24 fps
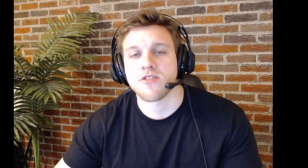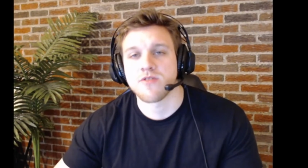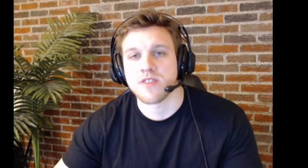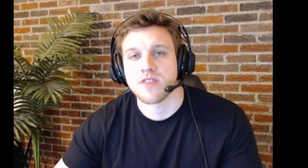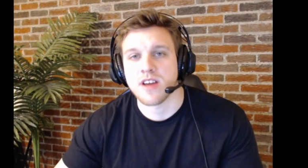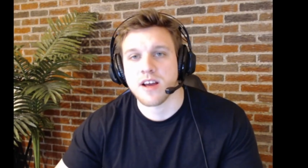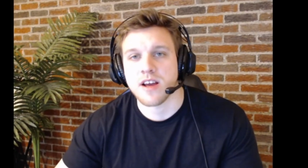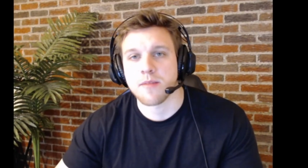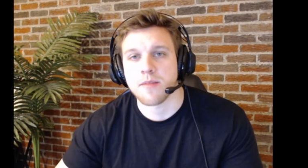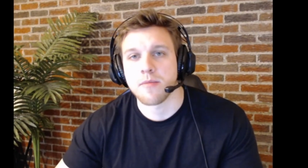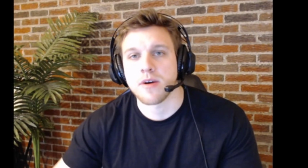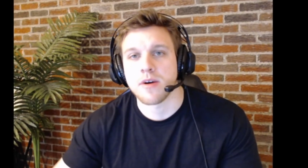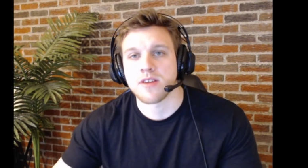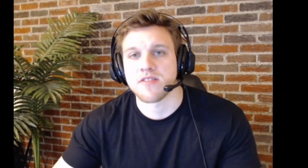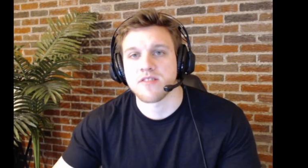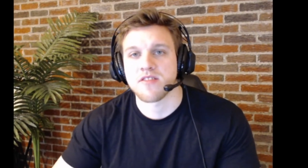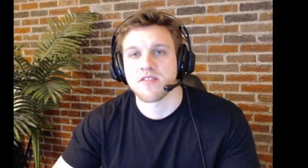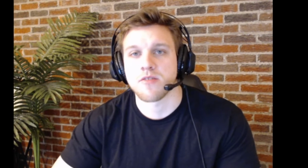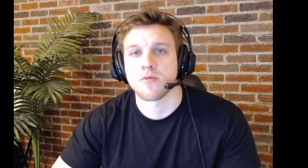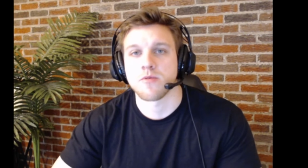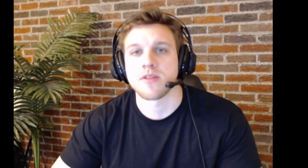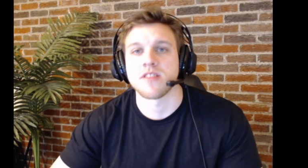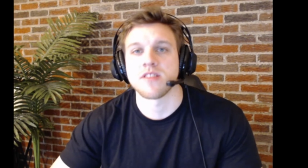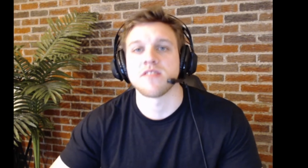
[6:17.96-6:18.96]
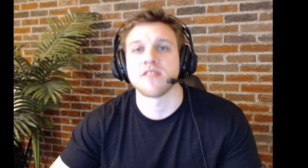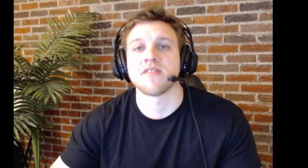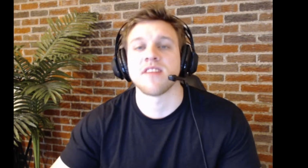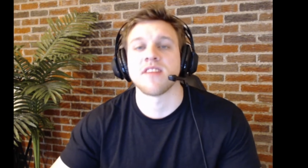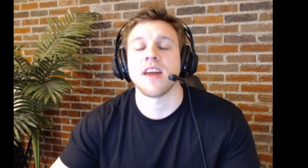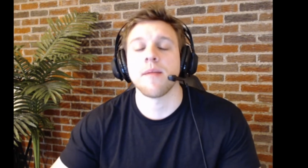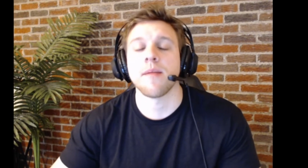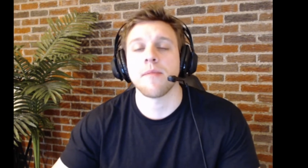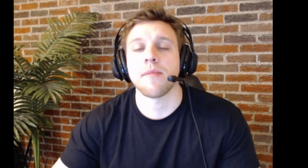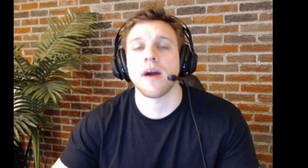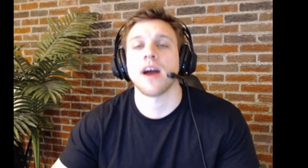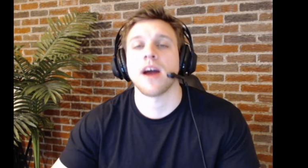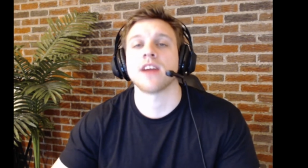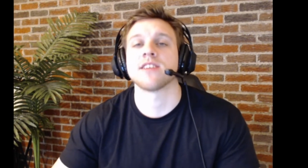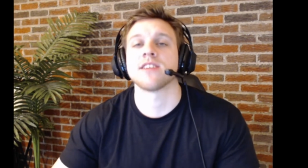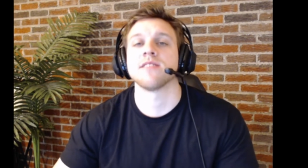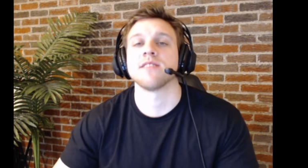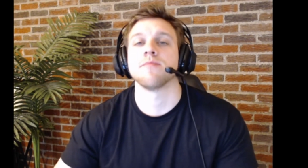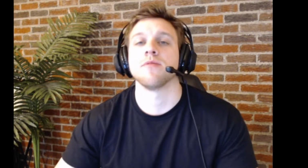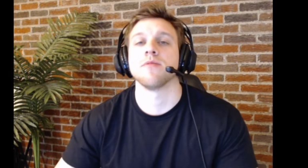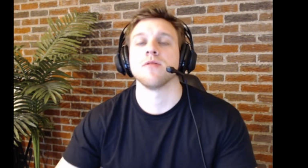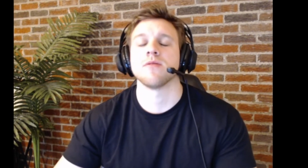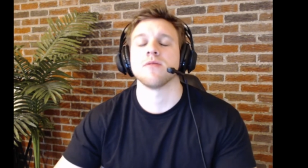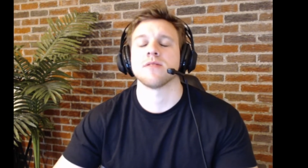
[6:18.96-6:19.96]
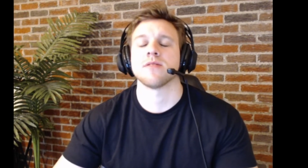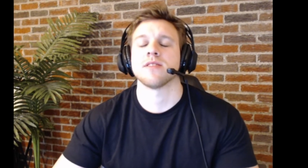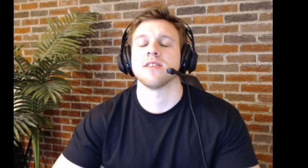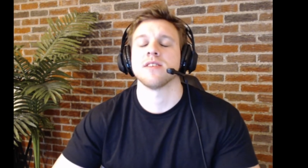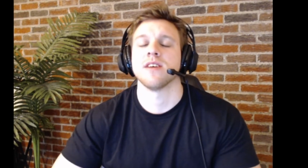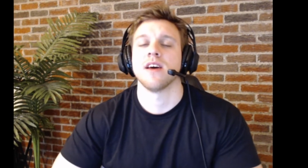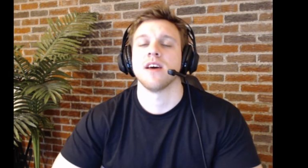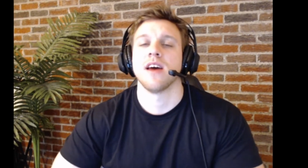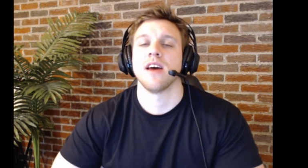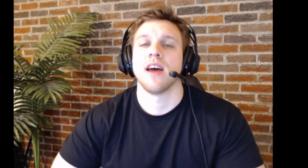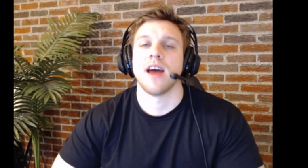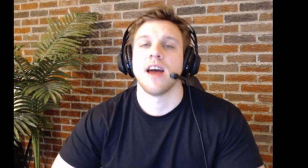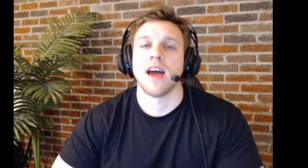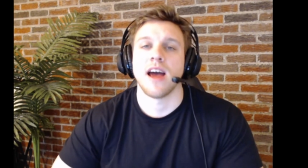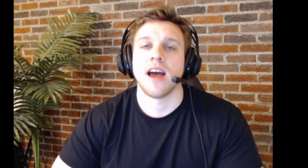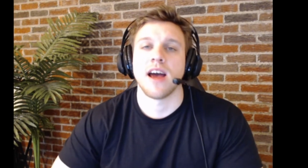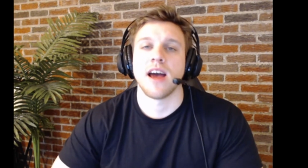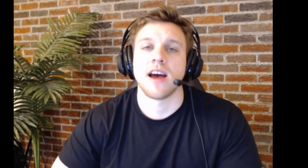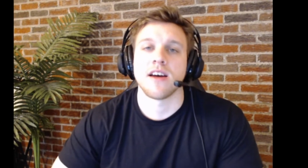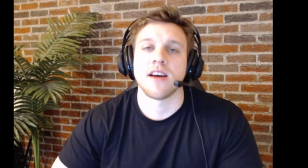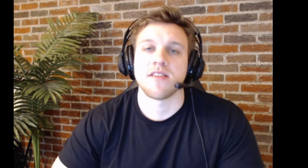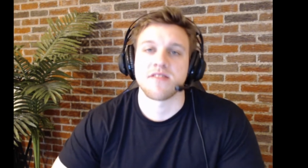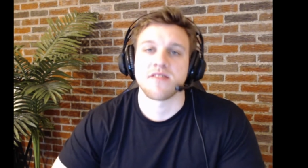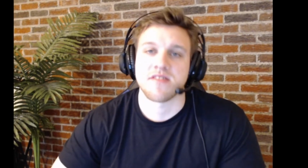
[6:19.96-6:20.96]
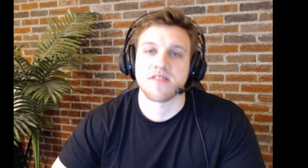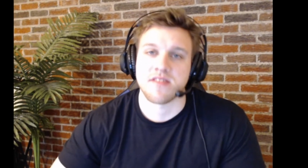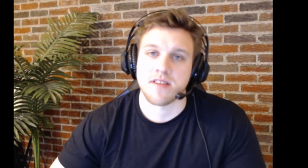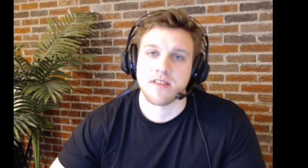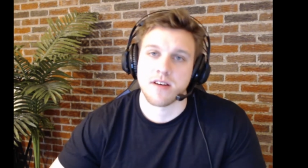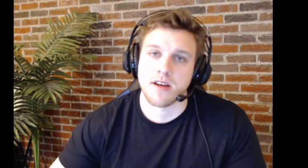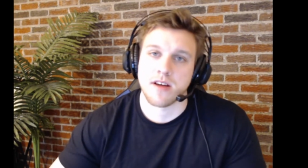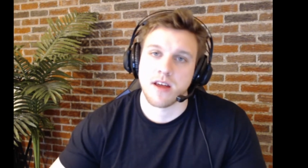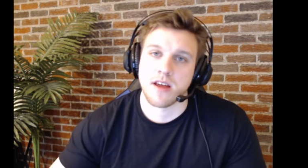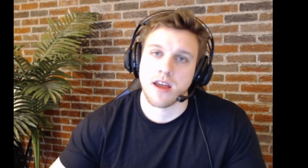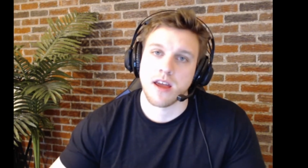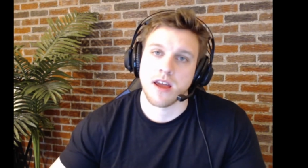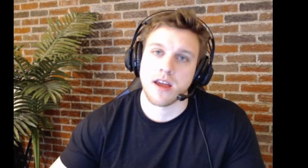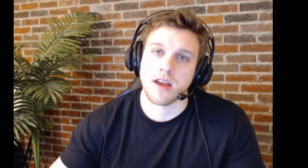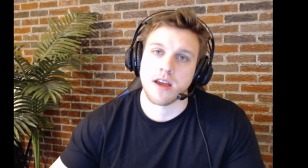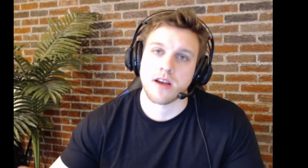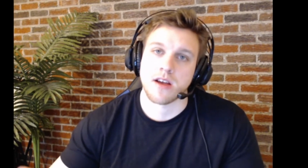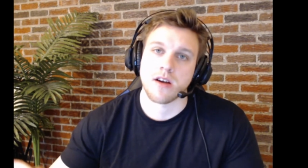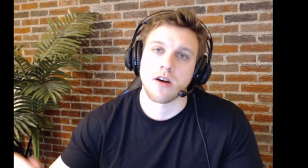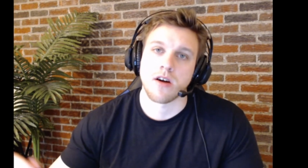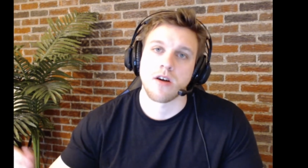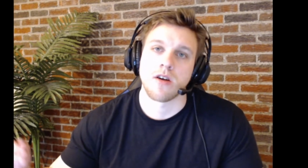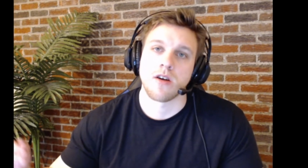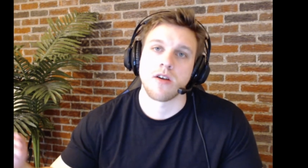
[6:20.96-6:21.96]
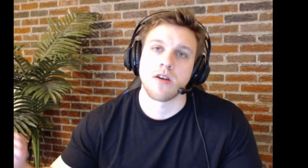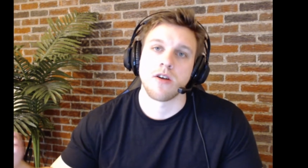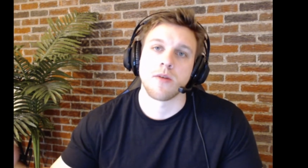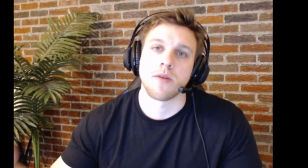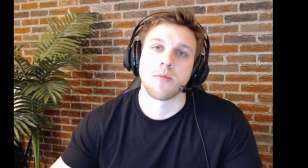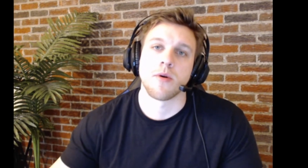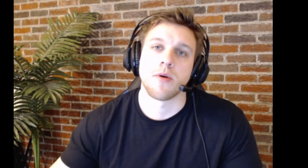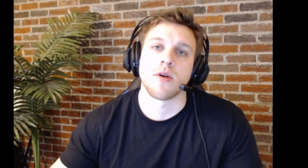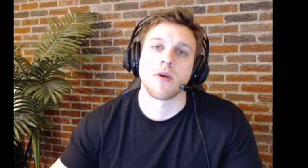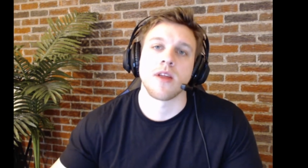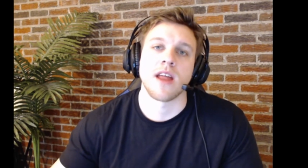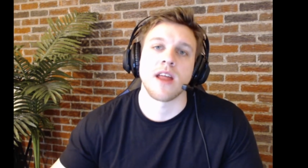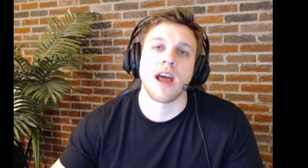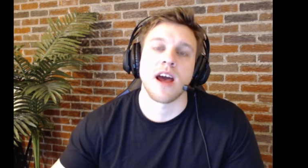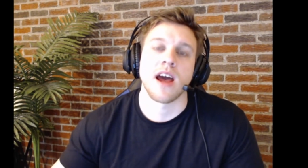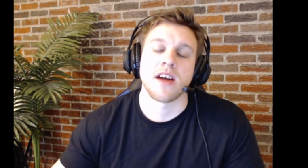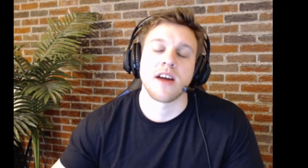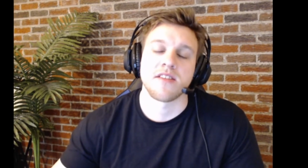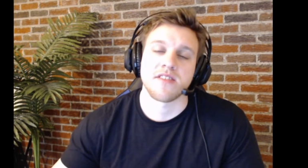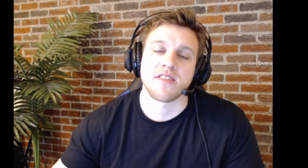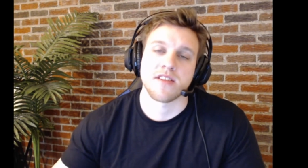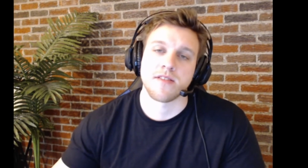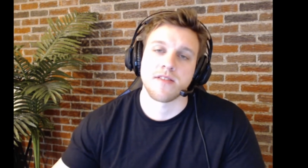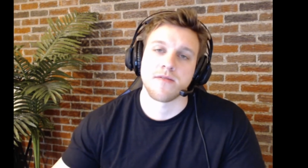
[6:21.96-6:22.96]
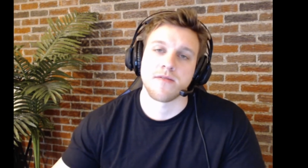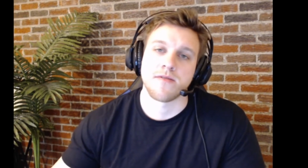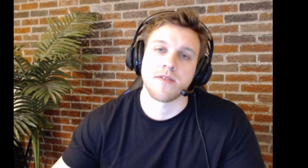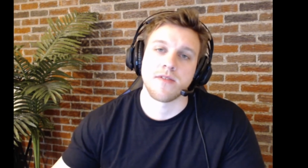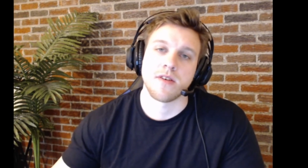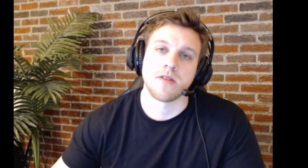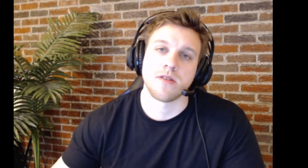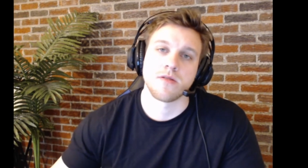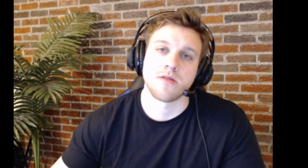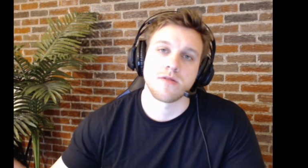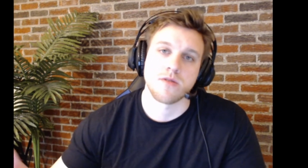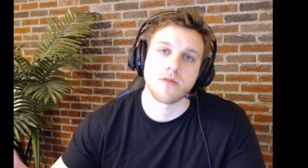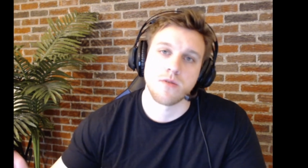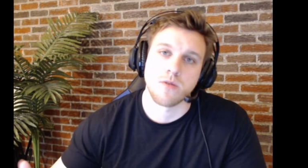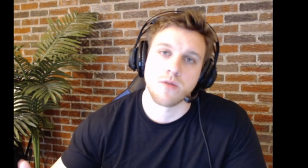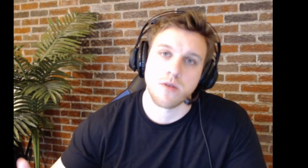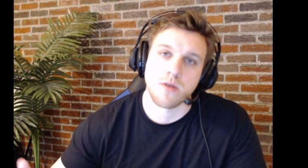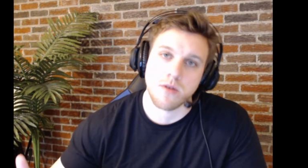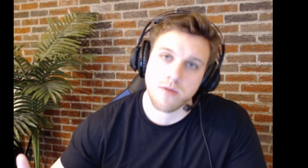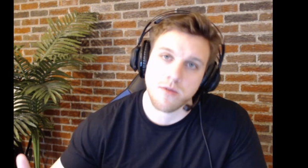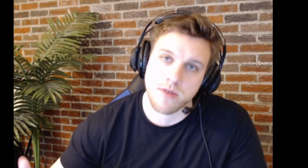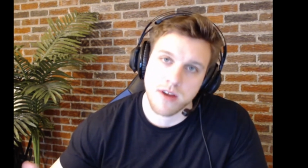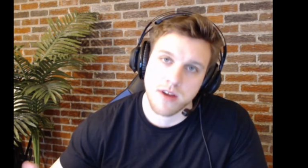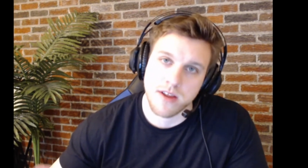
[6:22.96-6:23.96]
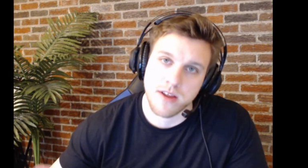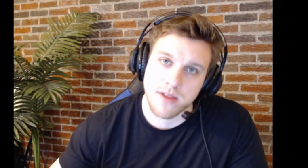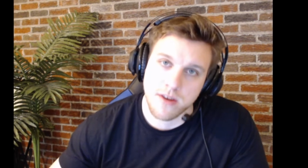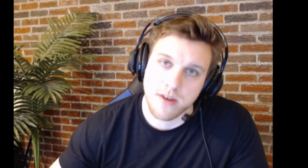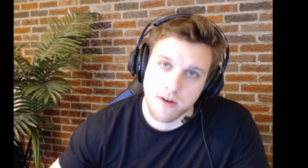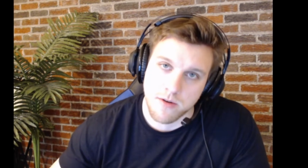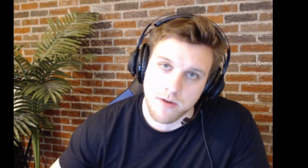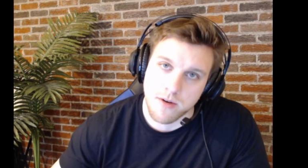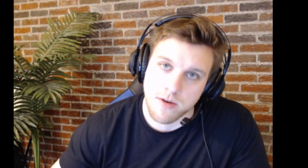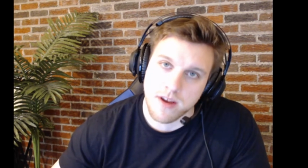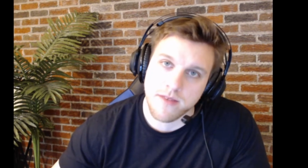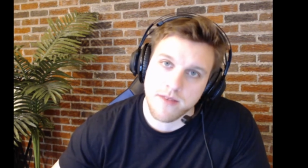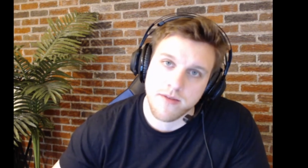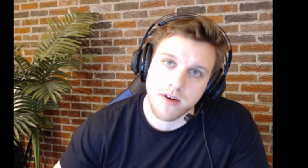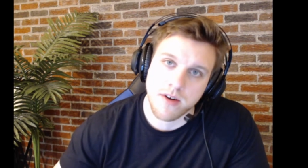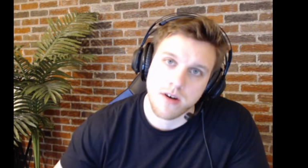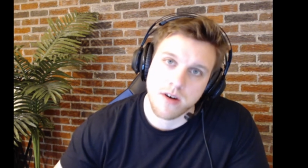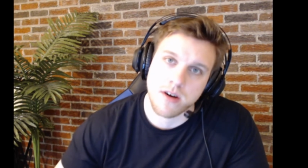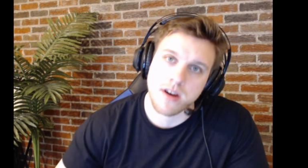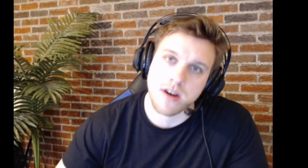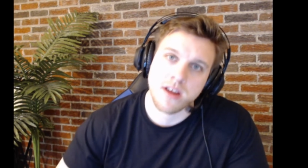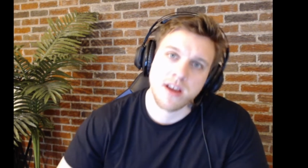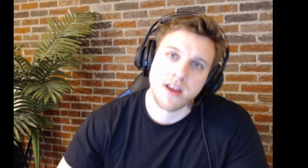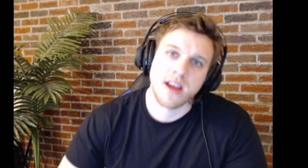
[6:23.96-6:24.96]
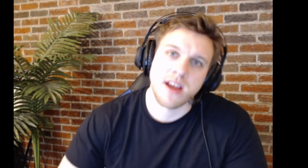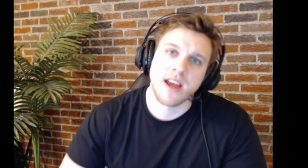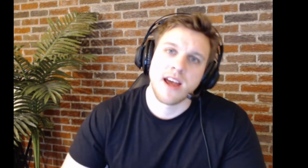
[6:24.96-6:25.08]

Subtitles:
deck monster with the same attribute as a card your opponent has on the field or in their graveyard.